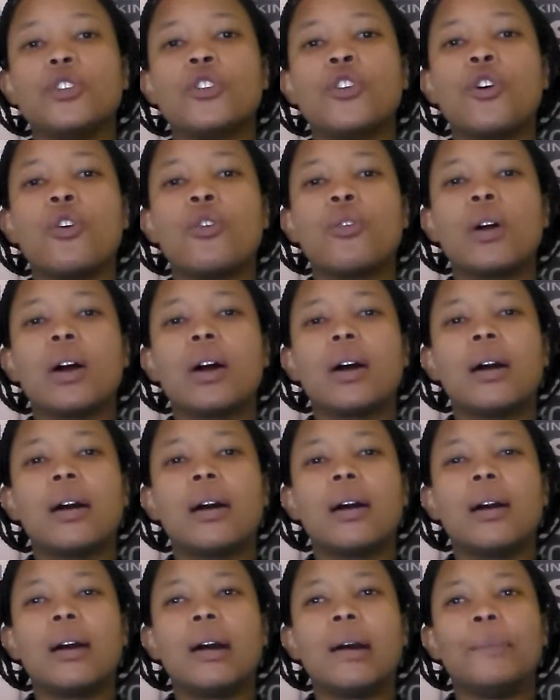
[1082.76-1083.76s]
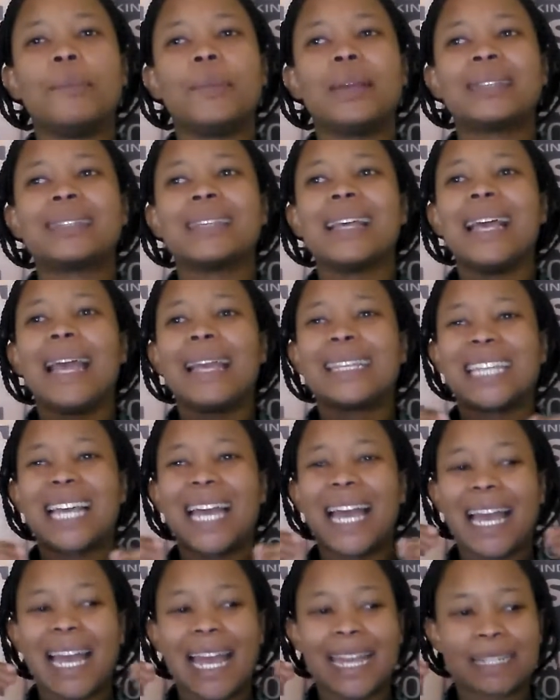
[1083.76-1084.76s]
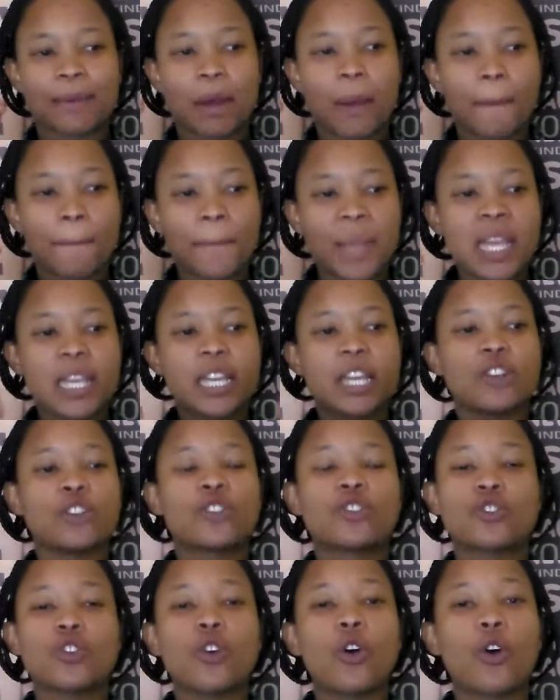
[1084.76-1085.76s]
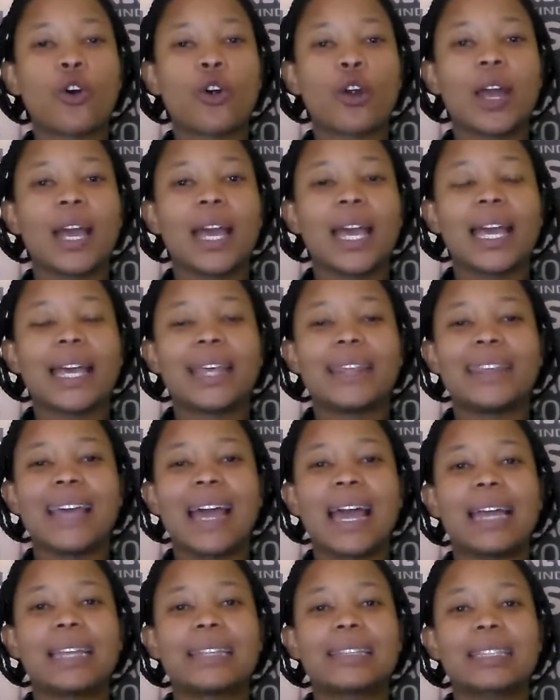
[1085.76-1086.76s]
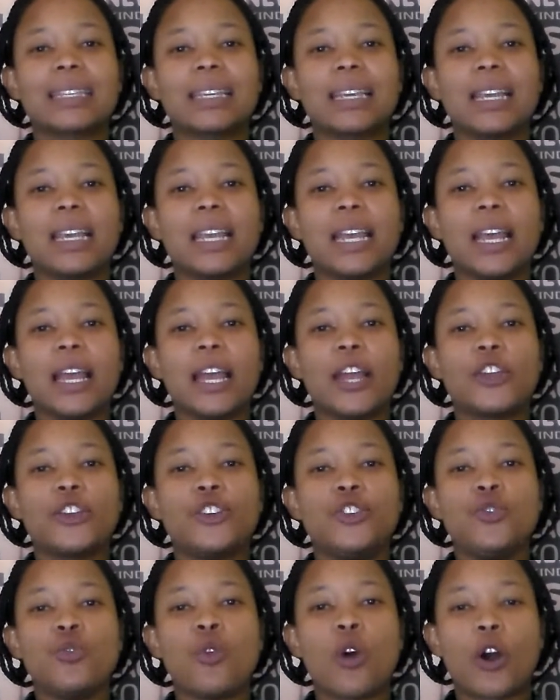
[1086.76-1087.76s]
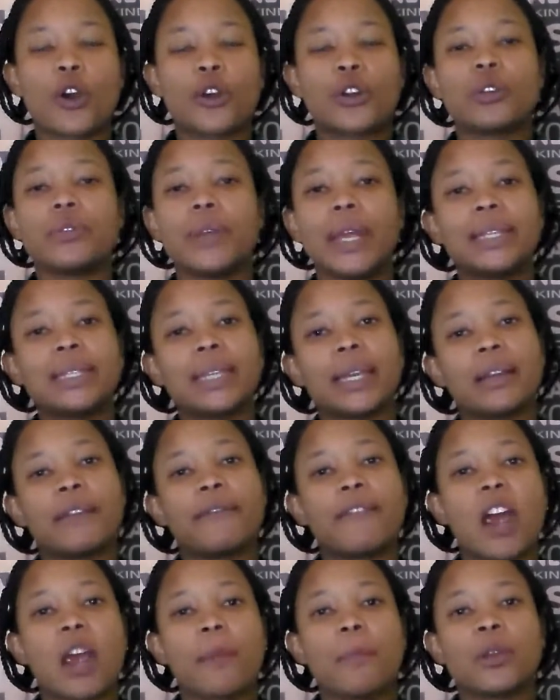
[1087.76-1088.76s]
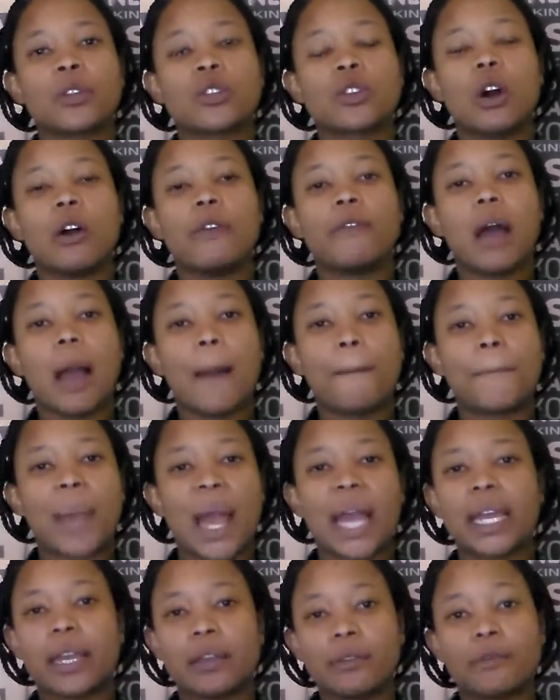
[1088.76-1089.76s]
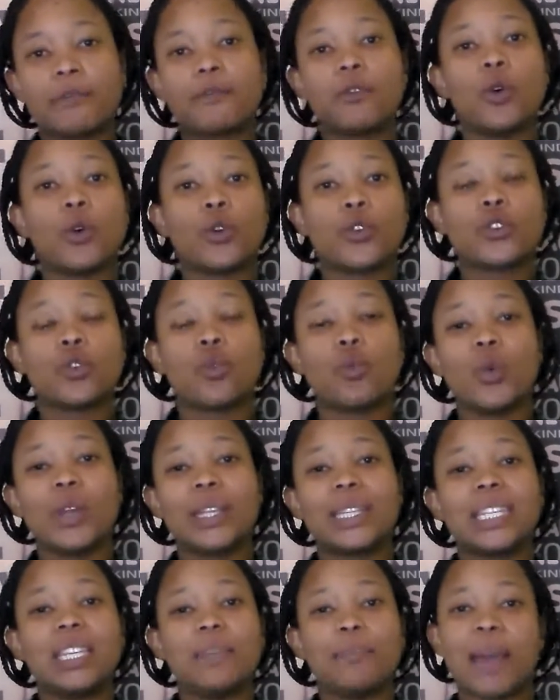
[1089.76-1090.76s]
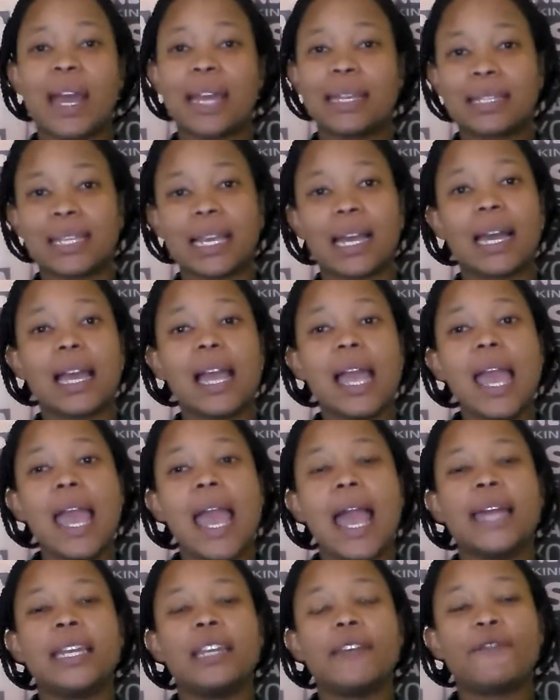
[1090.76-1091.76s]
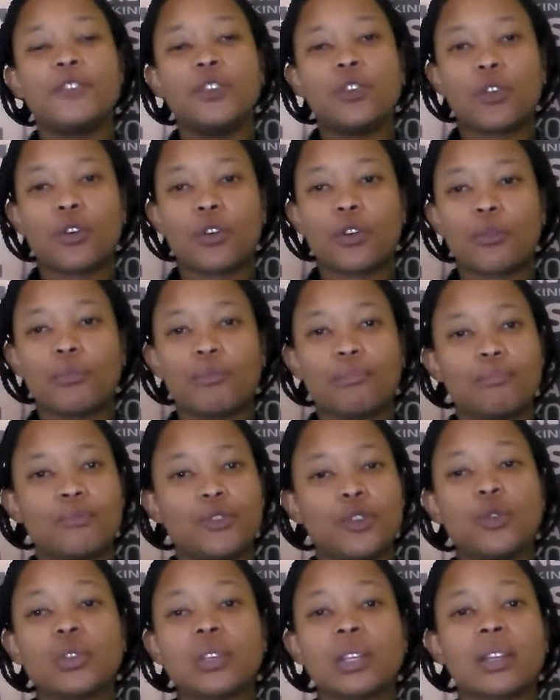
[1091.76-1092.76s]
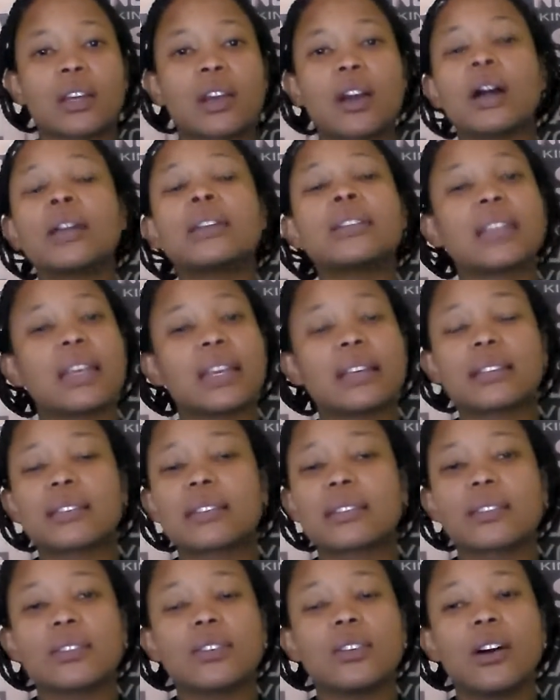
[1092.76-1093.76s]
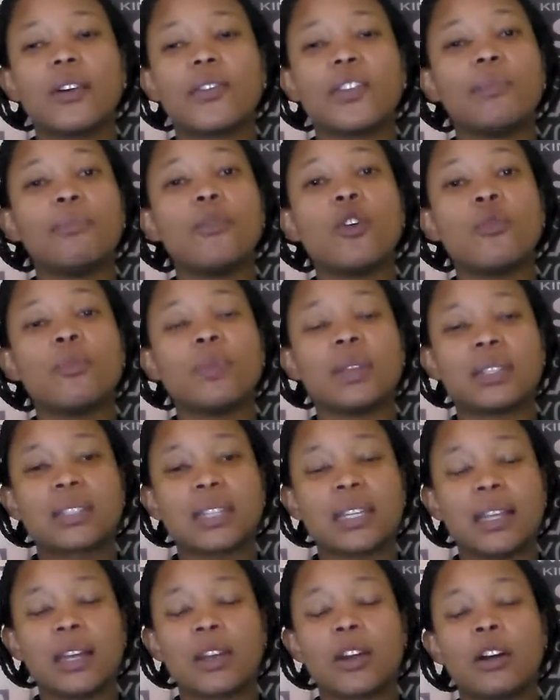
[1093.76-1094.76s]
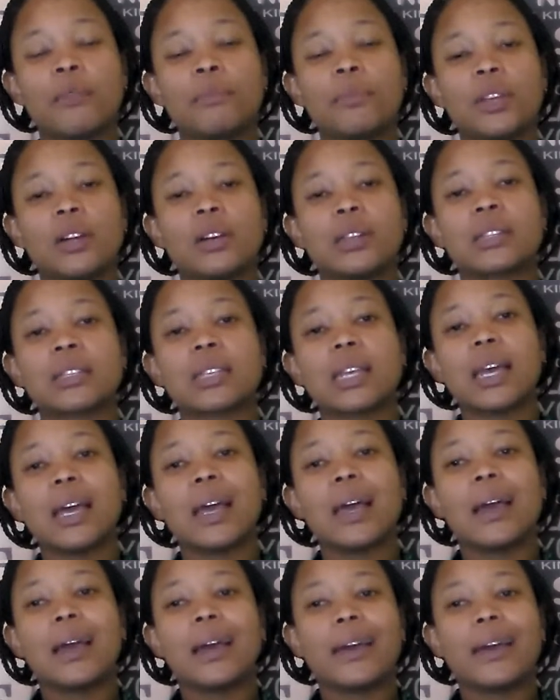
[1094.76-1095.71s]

know, it's about making sure that you are creating an environment of a back and forth witty banter. And if you're using the context of the moment and that ambiance,